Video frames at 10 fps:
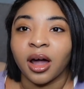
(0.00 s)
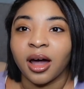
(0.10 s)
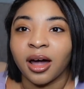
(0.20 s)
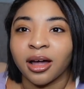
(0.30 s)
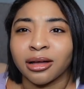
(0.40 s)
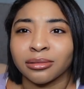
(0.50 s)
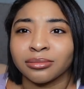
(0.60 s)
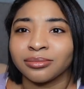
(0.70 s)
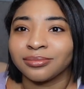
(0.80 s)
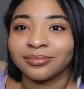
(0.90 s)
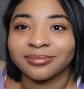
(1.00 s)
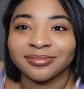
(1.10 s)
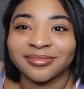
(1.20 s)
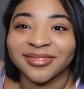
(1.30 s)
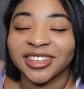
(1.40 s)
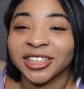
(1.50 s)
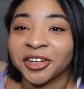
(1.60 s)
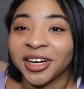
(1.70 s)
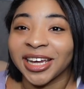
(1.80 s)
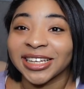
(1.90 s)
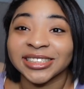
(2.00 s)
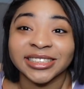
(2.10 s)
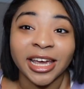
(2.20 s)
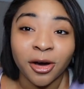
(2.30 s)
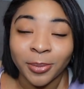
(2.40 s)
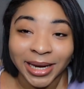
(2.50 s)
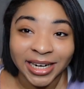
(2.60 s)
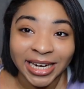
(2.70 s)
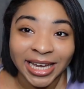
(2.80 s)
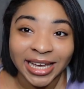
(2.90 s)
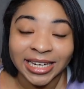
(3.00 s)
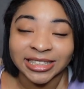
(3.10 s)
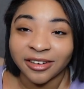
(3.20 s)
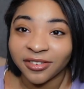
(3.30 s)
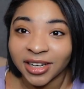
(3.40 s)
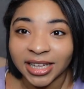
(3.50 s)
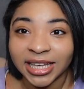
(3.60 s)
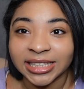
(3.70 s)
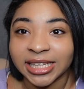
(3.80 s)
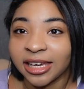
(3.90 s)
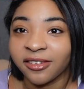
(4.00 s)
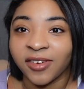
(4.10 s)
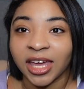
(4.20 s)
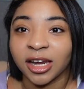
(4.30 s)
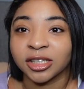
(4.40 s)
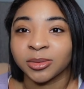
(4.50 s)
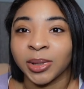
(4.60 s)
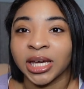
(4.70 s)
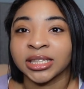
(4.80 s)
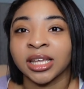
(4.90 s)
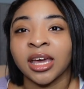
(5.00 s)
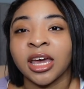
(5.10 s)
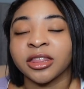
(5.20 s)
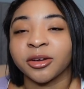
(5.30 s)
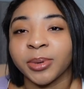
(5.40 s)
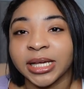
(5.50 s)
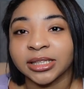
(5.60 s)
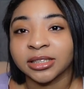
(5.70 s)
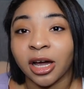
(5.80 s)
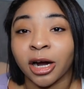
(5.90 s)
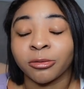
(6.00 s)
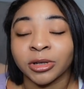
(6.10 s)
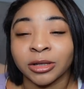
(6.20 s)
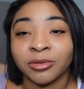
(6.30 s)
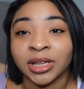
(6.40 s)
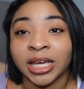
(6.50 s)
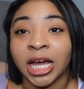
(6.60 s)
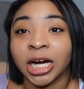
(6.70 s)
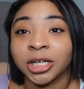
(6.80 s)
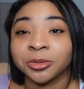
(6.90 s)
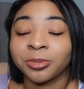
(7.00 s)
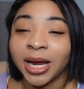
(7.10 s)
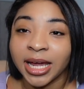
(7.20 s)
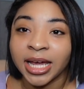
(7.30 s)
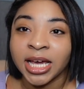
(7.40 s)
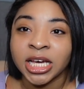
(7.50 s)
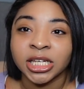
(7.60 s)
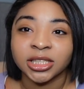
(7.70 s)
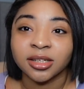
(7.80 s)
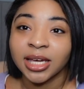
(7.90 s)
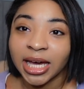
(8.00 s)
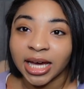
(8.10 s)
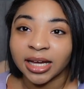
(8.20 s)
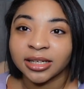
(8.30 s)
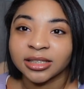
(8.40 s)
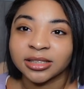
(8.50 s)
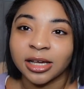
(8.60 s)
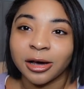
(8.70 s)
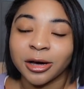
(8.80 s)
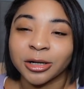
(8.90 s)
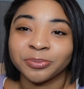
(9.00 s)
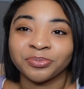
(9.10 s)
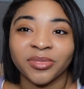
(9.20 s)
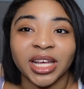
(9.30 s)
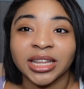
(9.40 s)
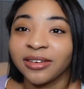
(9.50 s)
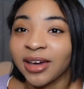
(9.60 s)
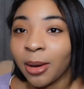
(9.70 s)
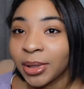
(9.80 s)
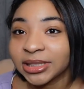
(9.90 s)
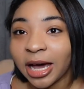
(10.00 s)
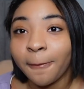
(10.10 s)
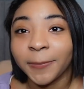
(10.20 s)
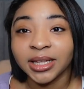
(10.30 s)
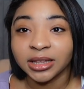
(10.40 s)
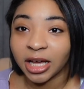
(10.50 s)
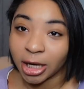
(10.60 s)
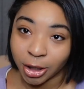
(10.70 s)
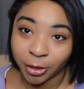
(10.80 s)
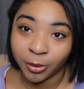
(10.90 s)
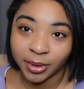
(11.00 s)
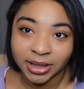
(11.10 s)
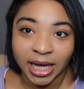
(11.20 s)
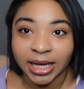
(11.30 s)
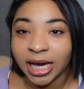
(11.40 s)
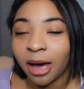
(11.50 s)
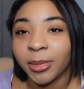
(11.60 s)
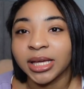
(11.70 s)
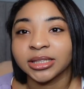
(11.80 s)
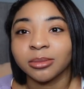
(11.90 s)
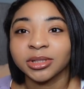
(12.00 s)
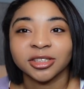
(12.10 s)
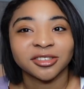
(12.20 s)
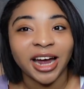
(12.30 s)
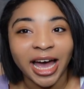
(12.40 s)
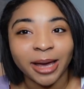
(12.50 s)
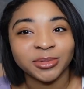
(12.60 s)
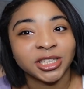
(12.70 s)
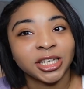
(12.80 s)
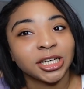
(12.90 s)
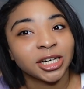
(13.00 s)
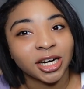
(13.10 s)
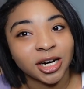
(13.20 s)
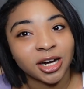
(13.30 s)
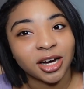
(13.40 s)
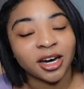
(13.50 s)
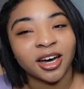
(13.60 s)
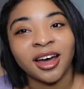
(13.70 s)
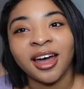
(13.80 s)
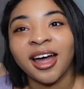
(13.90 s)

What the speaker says: during a sale period, definitely take advantage because their pieces are really, really great. So yeah, so leave a comment down below, like, comment, subscribe to your girl.